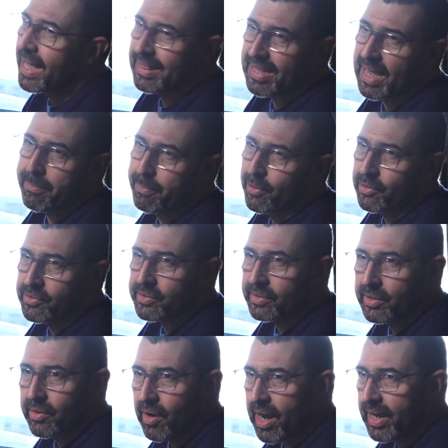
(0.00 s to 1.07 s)
not that
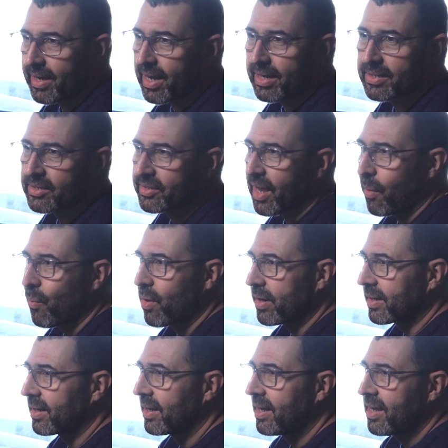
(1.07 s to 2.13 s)
person. I
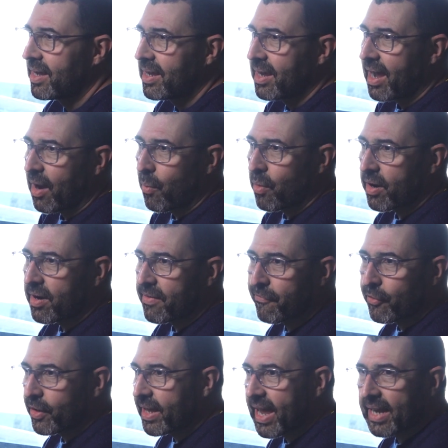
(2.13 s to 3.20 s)
want to
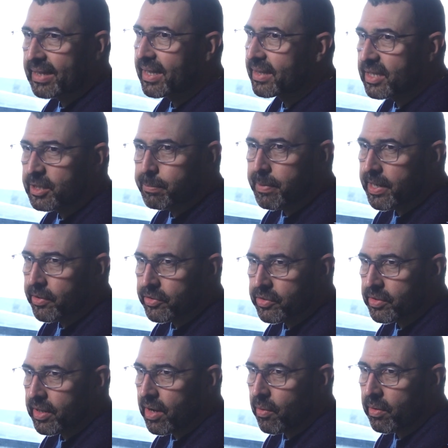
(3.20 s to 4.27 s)
forget that the speakers
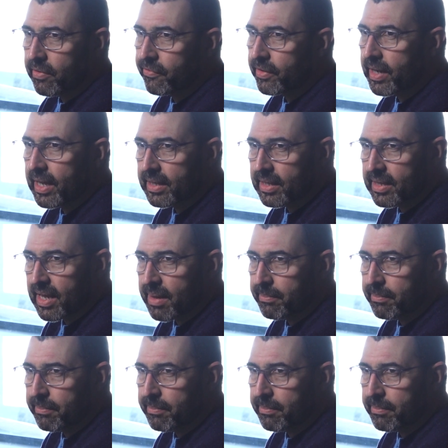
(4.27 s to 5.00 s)
are there. I want to forget that the